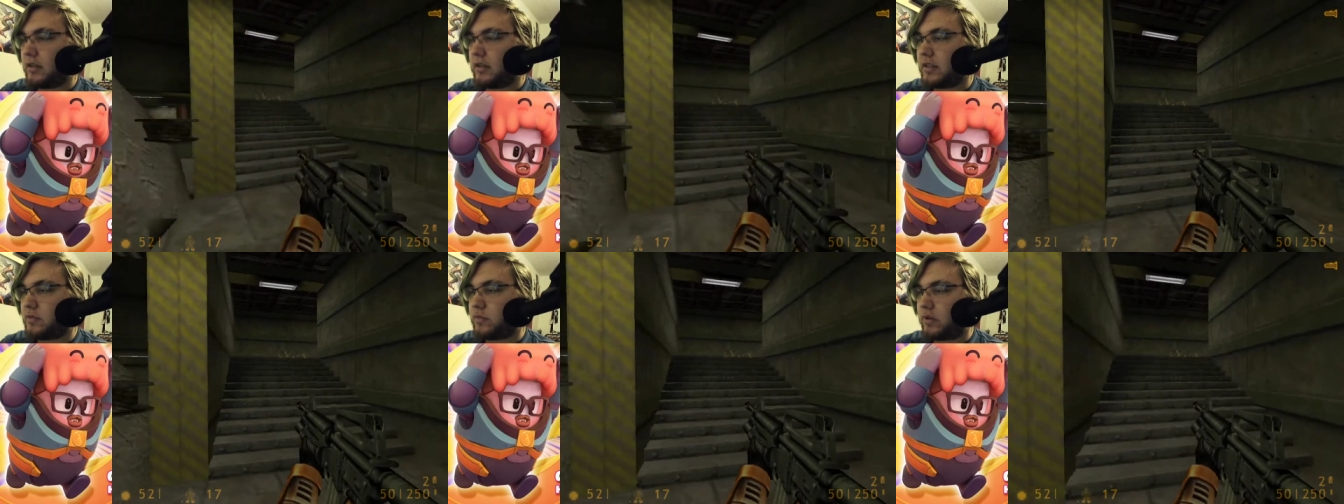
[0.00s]

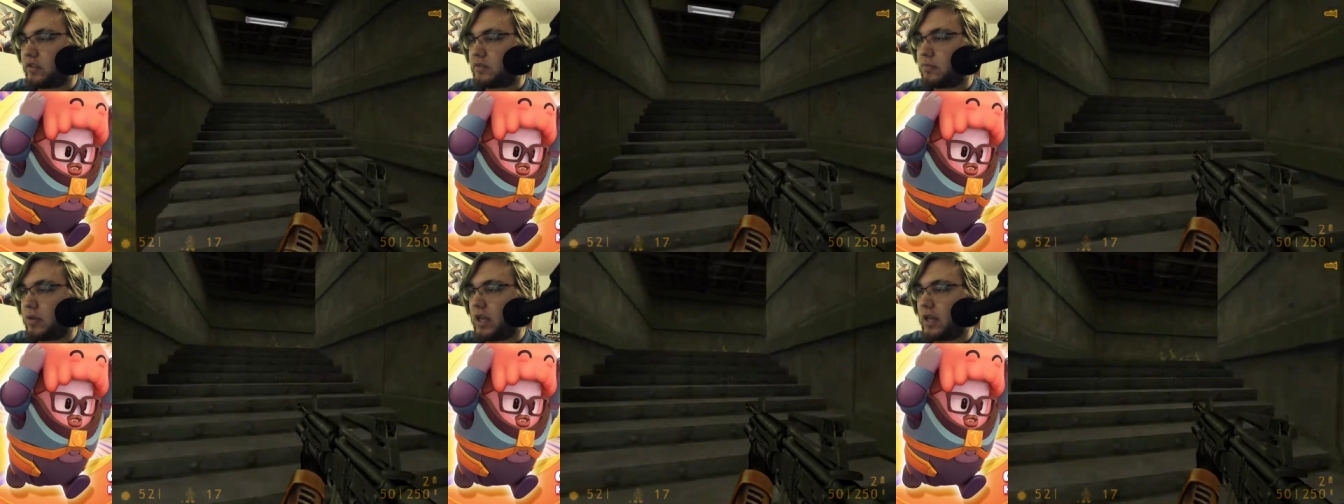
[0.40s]
This
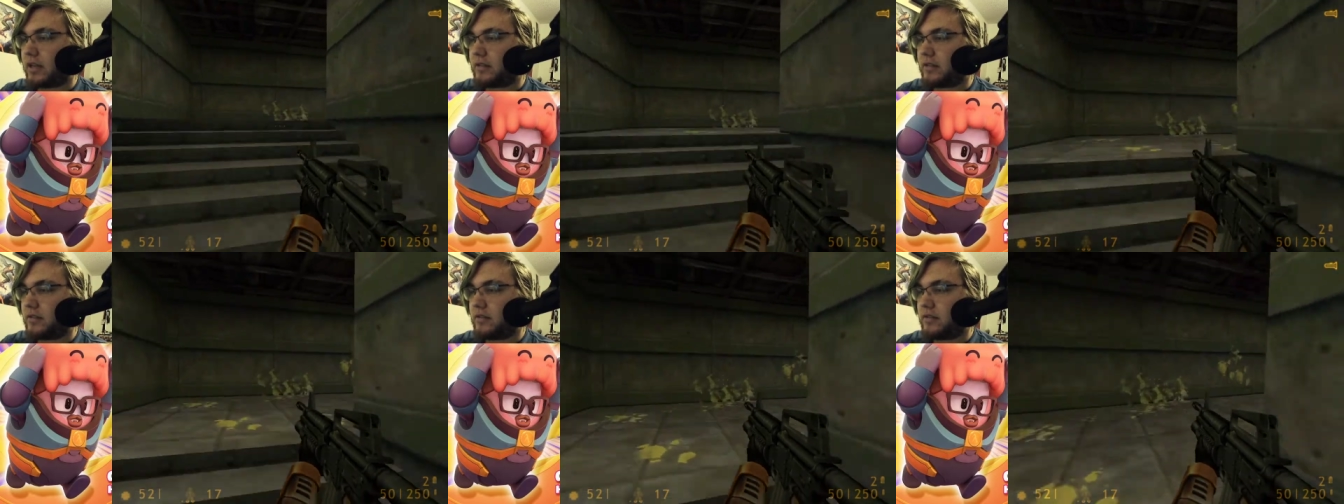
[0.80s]
one's
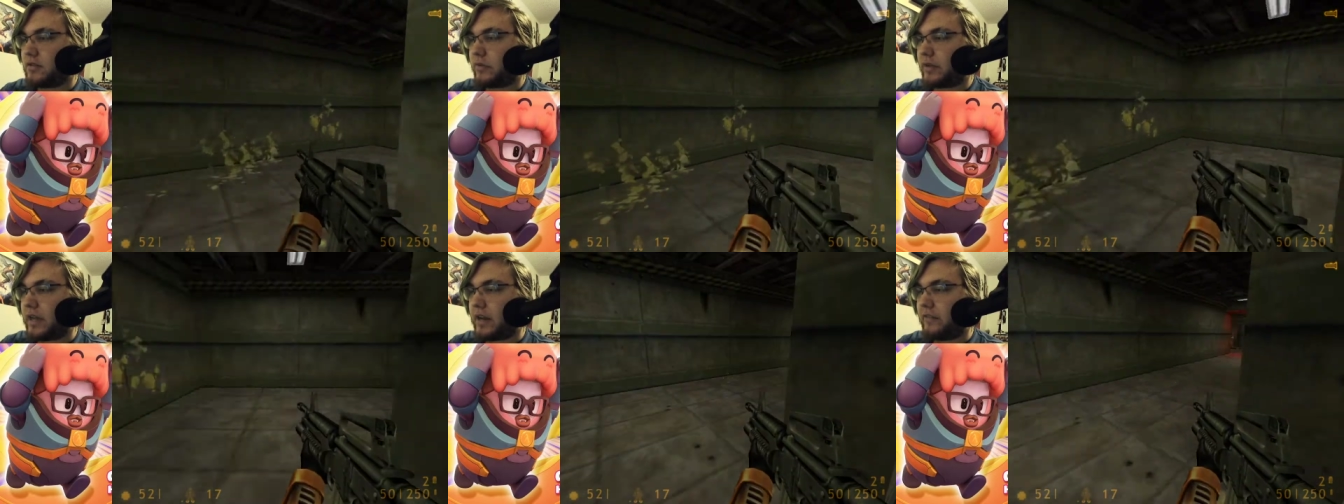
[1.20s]
blocked,
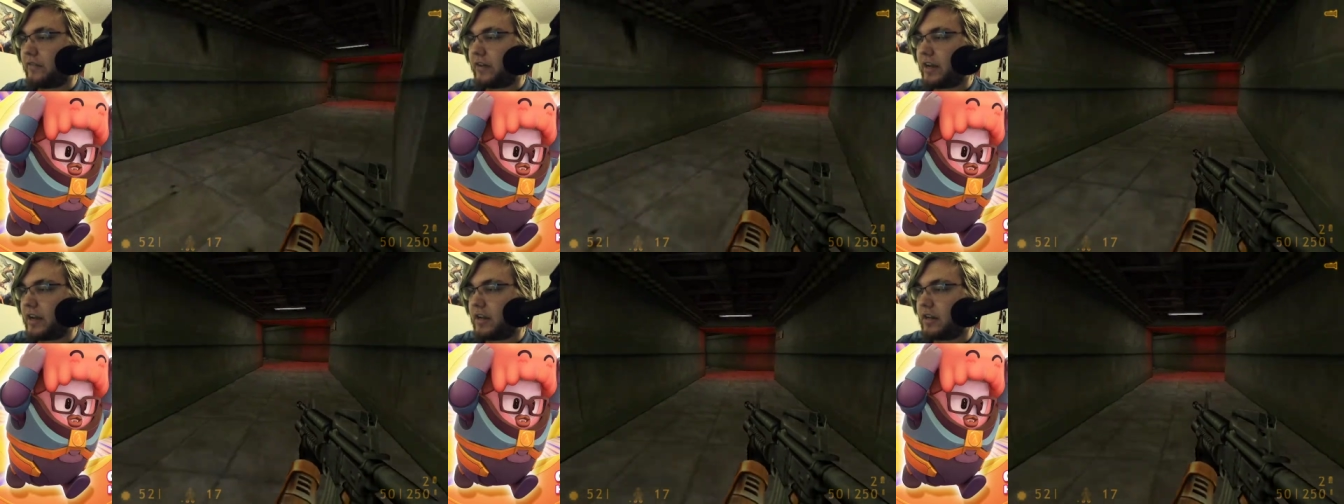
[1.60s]
so we gotta
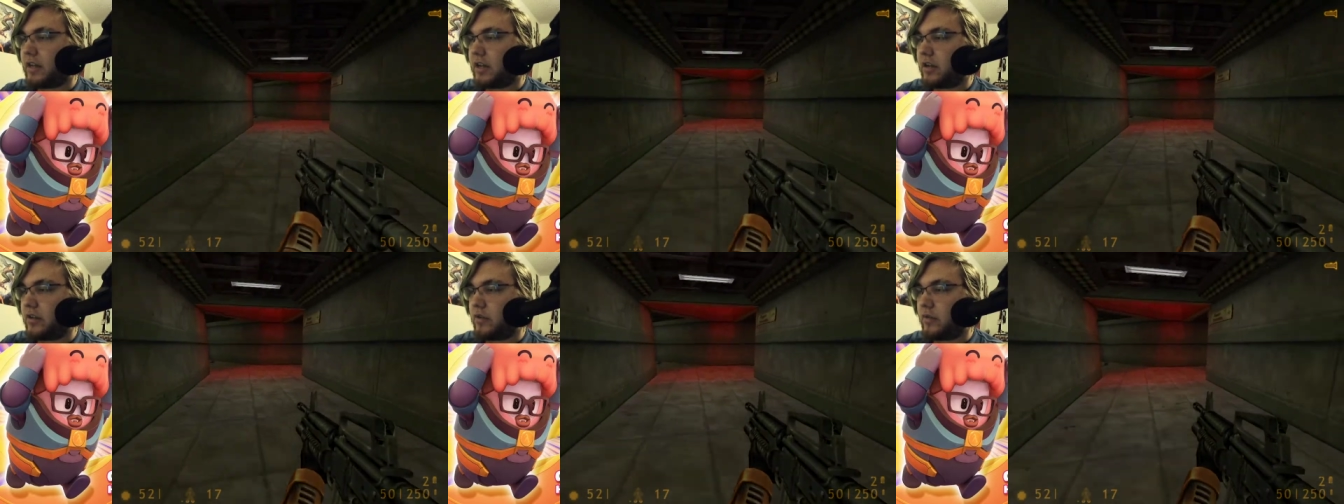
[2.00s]
find
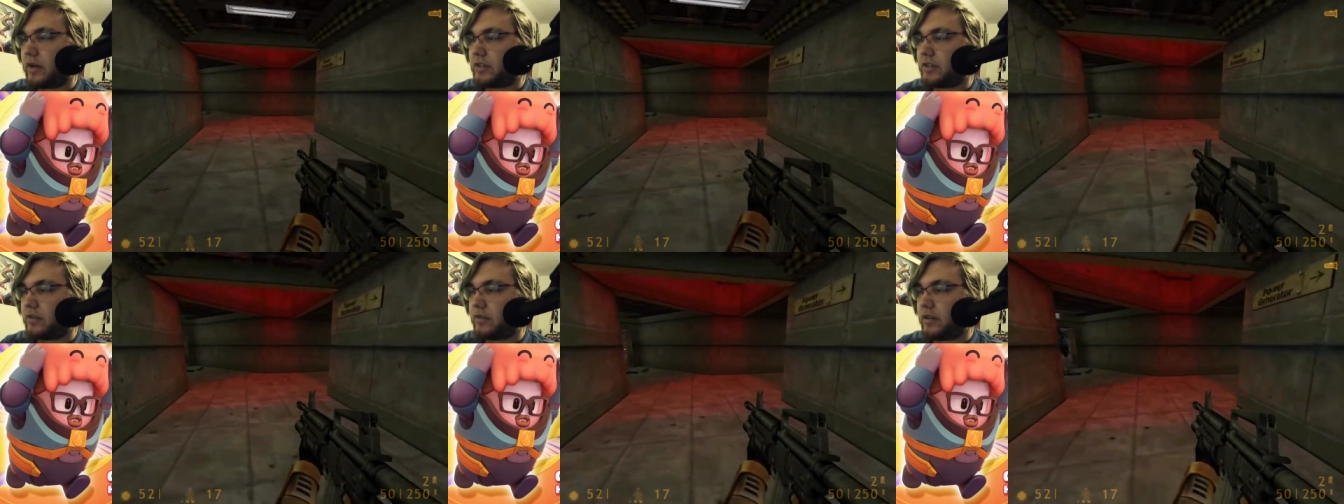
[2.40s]
another way
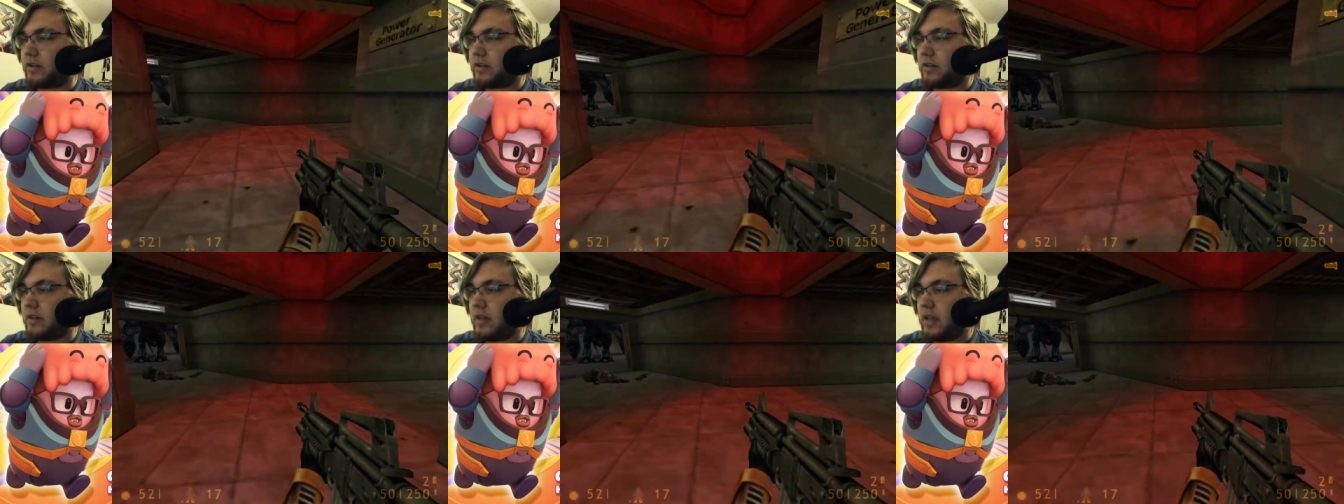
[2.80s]
to it.
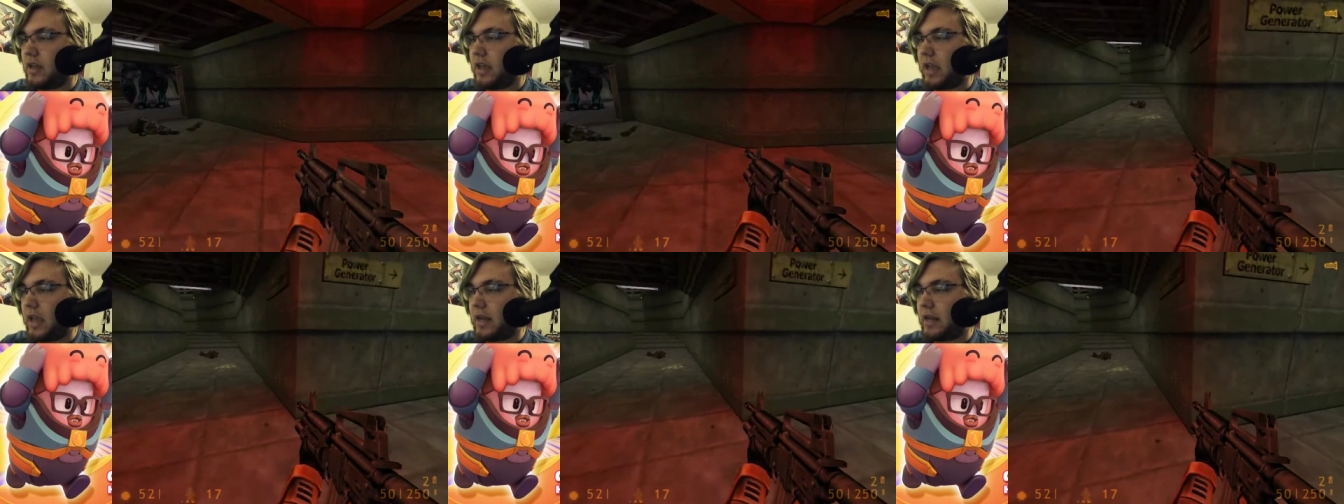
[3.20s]

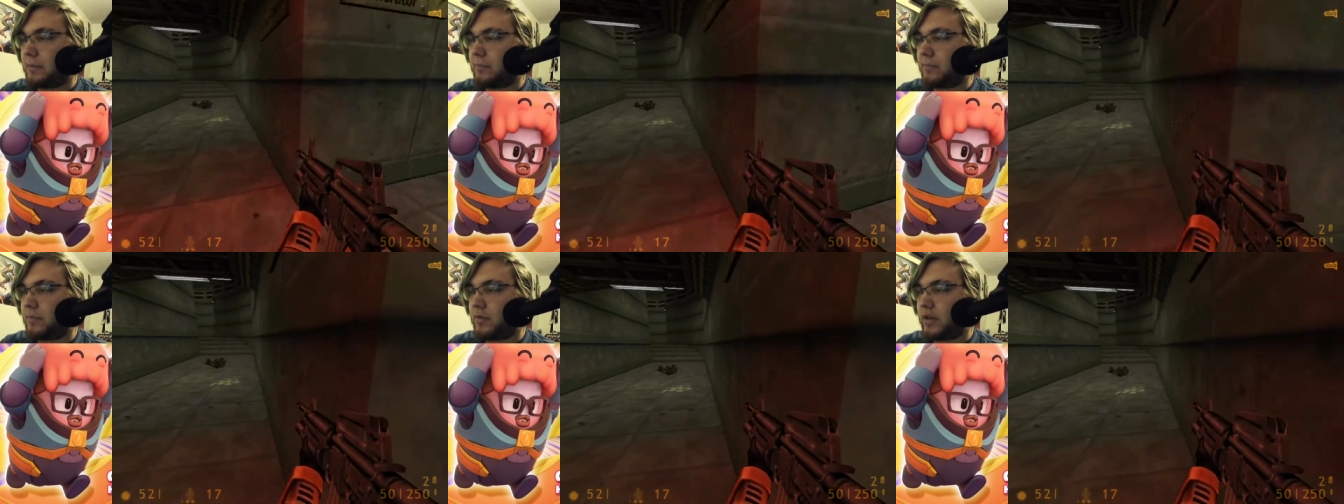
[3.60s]
And
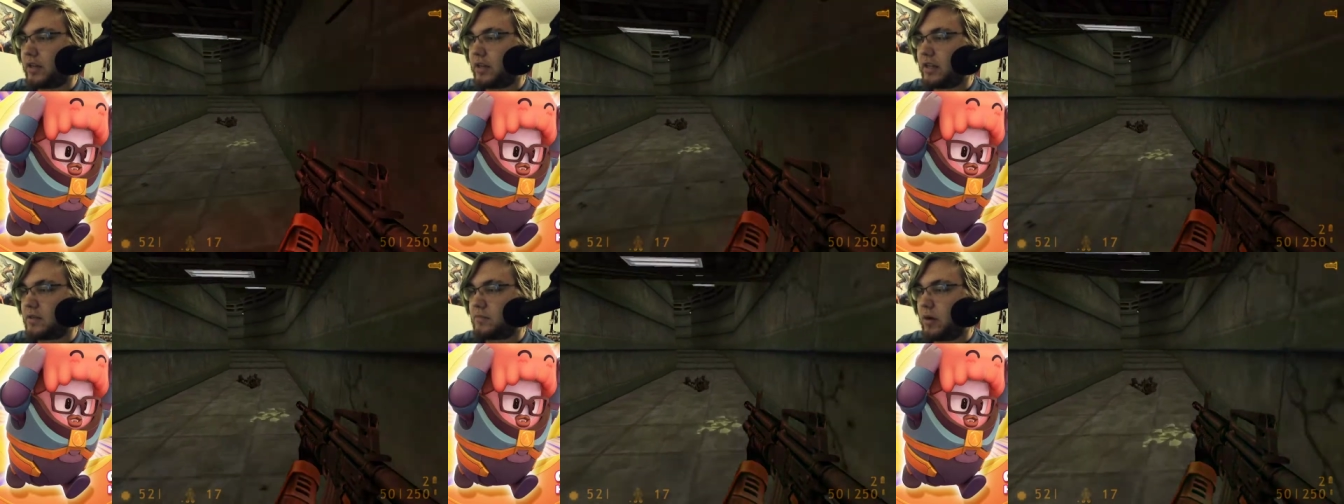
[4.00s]
I'm
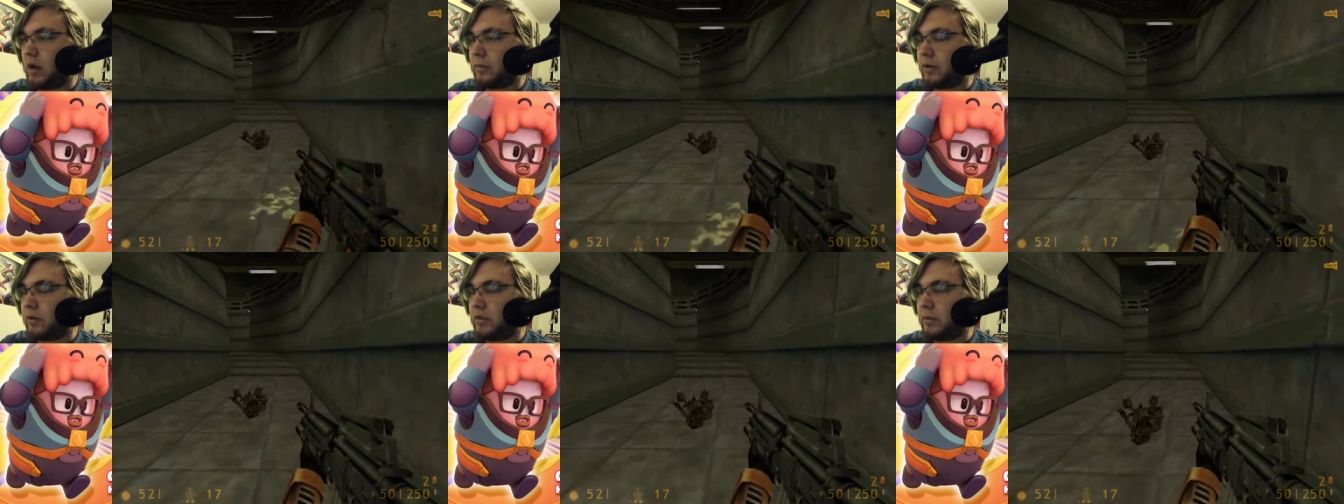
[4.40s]
thinking it's
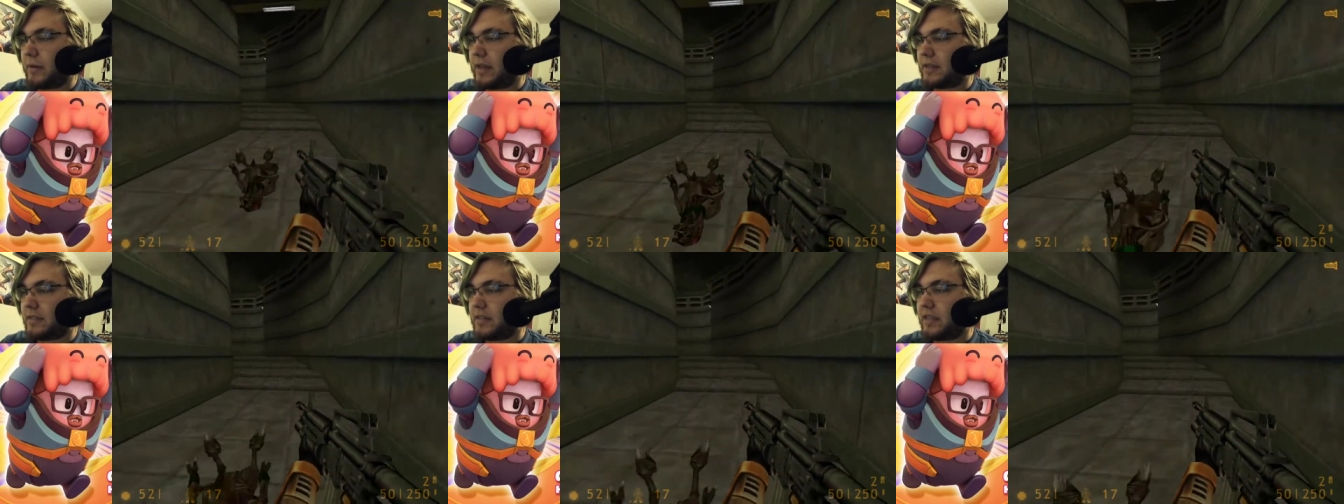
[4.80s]
probably only
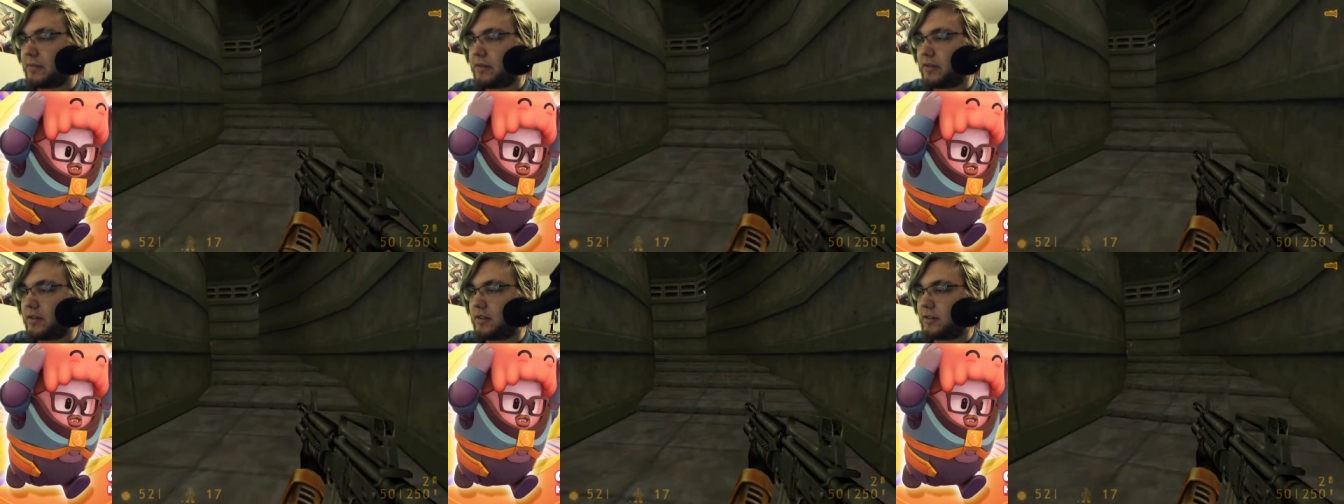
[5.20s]
past him,
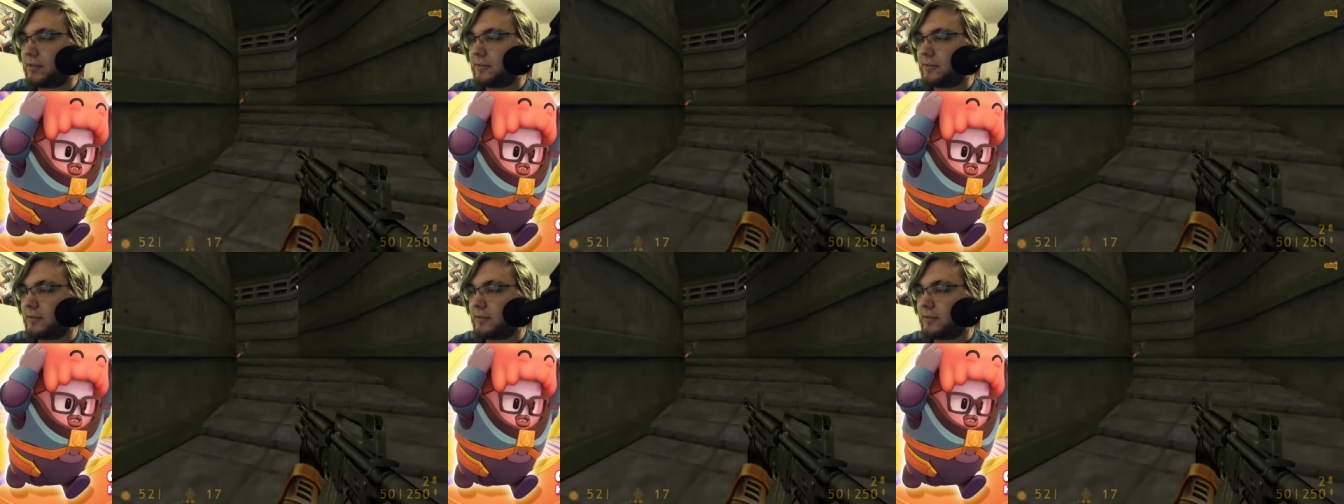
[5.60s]
huh?